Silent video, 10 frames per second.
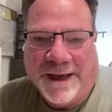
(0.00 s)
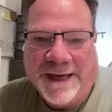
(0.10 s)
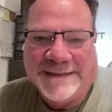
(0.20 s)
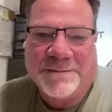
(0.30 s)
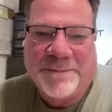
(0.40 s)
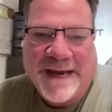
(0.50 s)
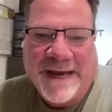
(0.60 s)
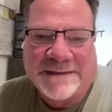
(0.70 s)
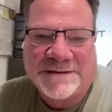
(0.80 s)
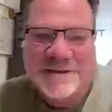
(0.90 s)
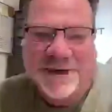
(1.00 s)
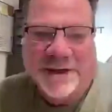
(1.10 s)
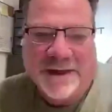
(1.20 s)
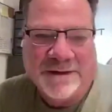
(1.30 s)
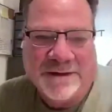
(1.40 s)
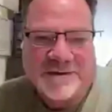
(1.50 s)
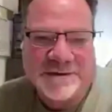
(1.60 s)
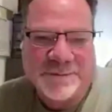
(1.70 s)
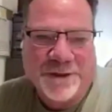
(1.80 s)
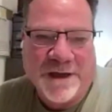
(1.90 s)
as a pastor, and I think this
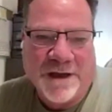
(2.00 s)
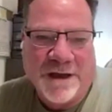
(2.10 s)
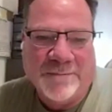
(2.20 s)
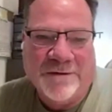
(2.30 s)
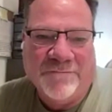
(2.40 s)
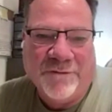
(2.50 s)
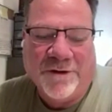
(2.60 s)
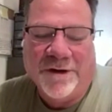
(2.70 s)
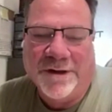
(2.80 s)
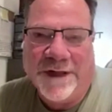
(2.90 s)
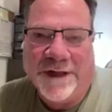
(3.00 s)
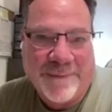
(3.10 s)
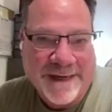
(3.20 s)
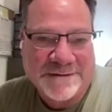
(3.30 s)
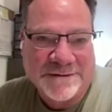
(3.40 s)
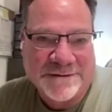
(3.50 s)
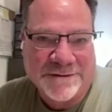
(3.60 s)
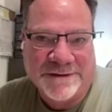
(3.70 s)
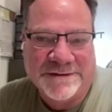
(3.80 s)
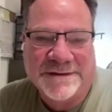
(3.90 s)
is pretty common for a lot of
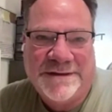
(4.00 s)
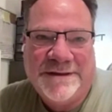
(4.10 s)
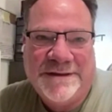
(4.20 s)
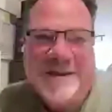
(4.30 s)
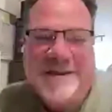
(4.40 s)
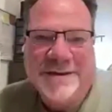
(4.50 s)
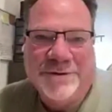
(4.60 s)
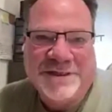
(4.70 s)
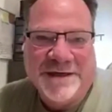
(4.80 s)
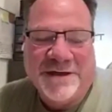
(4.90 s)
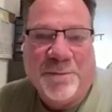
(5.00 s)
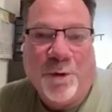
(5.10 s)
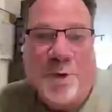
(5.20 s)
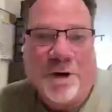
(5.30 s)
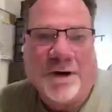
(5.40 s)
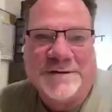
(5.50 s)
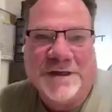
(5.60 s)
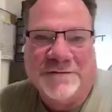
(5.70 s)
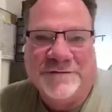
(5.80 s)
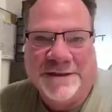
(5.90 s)
pastors, is we tend to pour
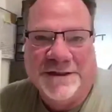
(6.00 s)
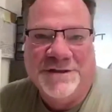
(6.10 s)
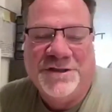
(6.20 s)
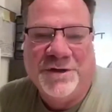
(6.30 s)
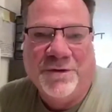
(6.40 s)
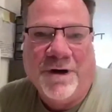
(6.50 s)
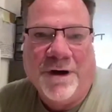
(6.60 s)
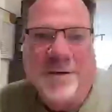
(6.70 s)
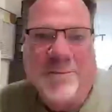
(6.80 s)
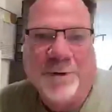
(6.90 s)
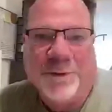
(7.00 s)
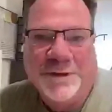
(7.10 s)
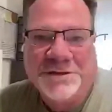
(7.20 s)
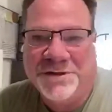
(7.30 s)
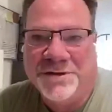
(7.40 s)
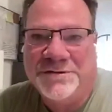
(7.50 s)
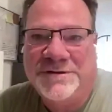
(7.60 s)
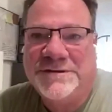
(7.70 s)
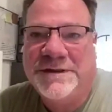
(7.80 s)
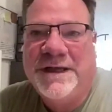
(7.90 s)
ourselves into our
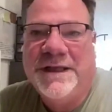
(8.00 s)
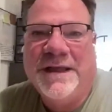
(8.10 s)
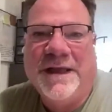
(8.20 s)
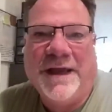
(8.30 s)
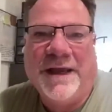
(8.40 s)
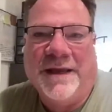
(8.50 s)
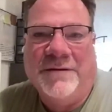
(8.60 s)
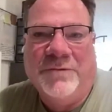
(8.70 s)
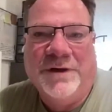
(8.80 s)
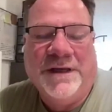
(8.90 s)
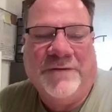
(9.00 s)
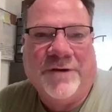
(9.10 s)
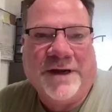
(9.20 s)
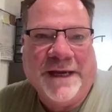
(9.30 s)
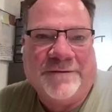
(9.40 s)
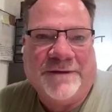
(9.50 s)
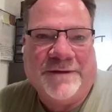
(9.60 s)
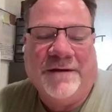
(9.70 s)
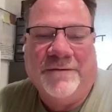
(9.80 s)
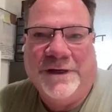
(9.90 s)
parishioners, and we forget
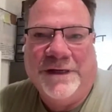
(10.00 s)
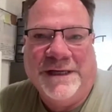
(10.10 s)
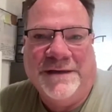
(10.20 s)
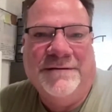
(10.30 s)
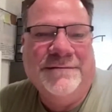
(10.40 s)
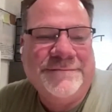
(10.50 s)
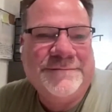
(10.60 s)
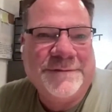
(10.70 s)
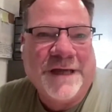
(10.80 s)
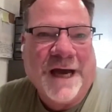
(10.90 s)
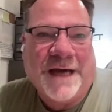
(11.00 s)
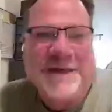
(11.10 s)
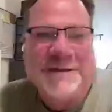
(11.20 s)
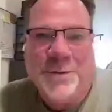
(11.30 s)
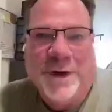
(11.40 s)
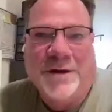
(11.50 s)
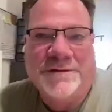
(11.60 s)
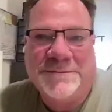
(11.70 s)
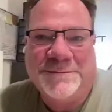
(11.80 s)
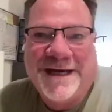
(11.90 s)
that we need God as well
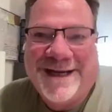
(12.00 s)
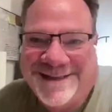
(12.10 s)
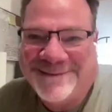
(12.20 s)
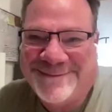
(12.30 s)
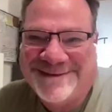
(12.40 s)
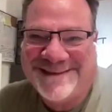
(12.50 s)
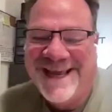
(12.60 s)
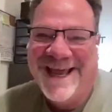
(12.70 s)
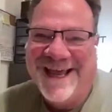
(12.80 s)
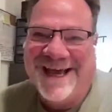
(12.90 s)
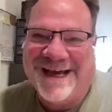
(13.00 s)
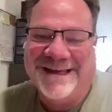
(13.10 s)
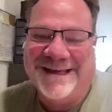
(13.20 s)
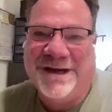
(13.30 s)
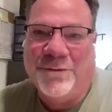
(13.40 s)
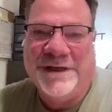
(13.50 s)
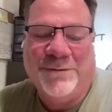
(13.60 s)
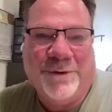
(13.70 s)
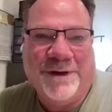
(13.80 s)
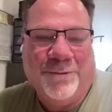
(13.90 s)
sometimes.
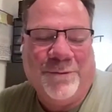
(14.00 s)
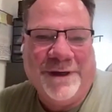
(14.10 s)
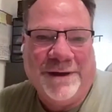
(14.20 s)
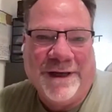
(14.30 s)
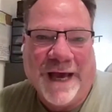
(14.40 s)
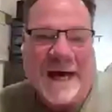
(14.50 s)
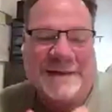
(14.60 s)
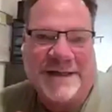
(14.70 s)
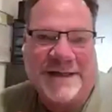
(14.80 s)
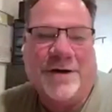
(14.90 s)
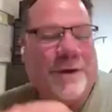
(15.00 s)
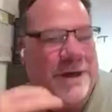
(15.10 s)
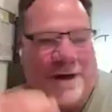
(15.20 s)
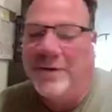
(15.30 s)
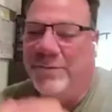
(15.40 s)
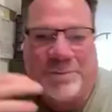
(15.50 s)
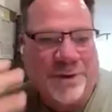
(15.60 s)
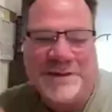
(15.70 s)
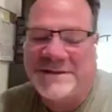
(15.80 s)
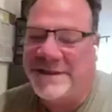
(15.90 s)
We God is there. We know we
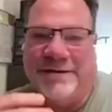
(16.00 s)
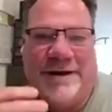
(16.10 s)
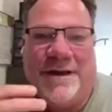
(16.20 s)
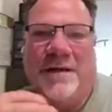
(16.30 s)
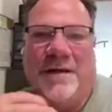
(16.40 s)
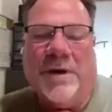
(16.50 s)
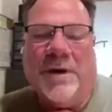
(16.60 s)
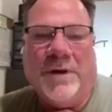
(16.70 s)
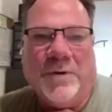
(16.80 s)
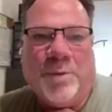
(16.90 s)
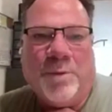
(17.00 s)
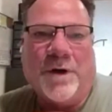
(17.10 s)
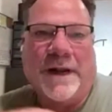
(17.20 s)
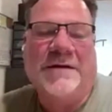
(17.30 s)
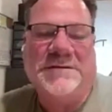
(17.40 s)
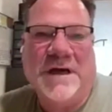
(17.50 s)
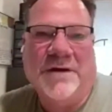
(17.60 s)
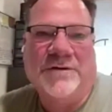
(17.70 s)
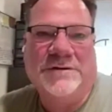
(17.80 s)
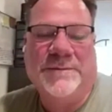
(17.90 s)
preach it, but and we pour it out to
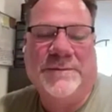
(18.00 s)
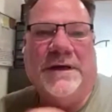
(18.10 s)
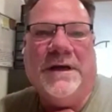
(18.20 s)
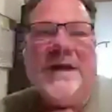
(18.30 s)
others. But